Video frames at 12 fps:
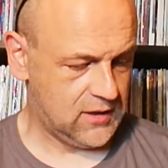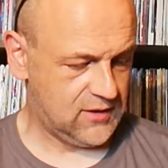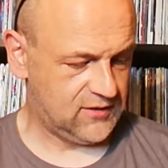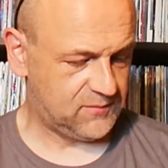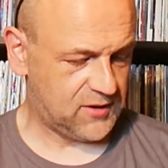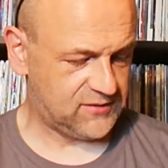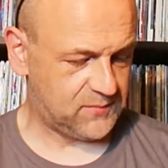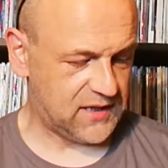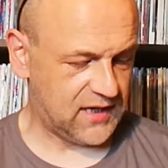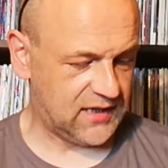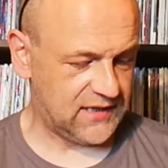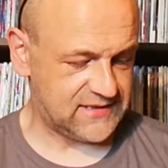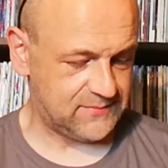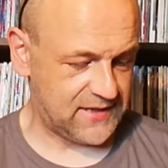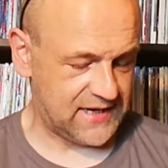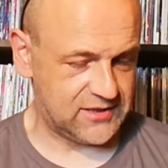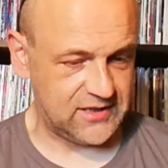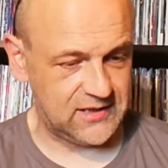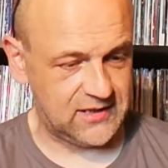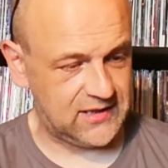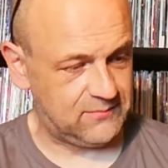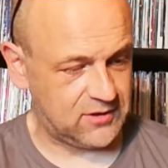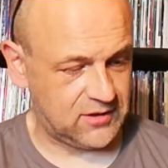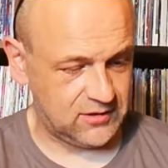Supposed to be a glitter patch in
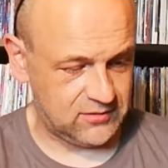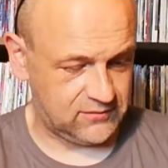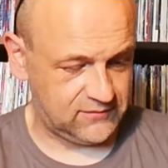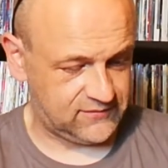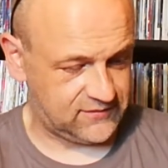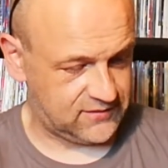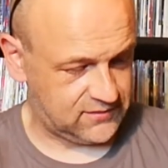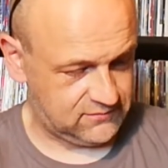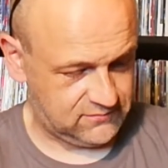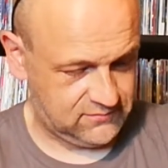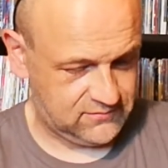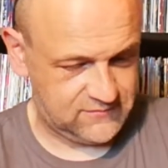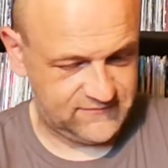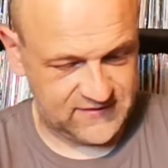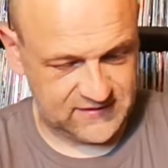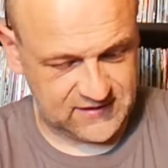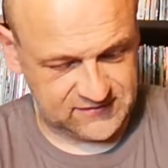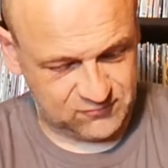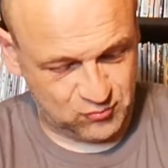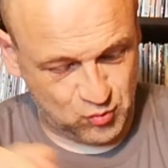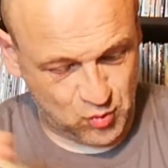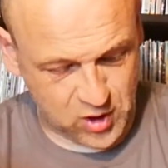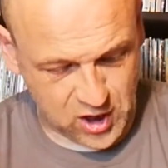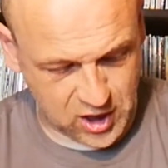here, but I couldn't see it. I think
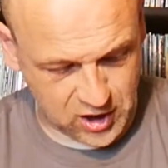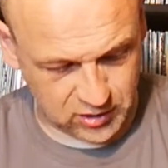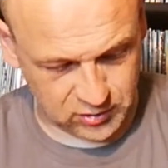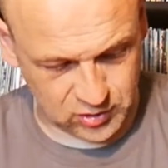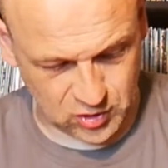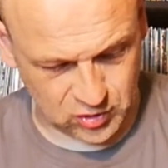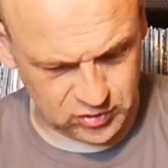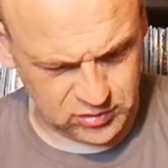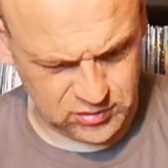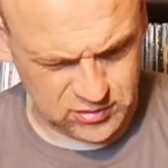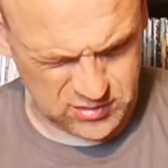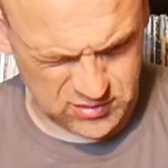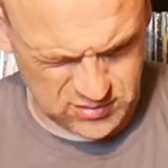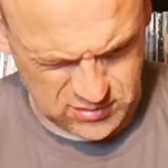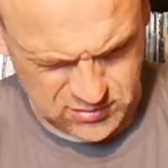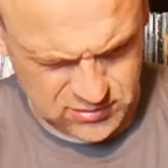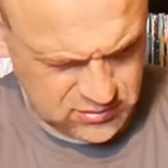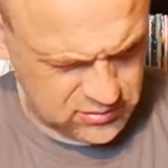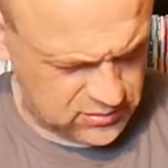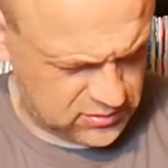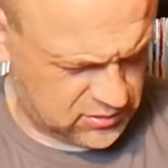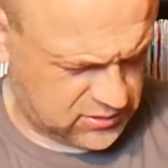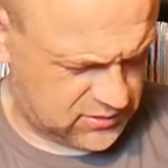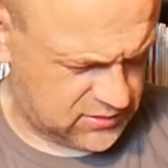that's well gone.
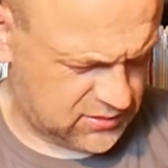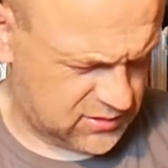Unless it's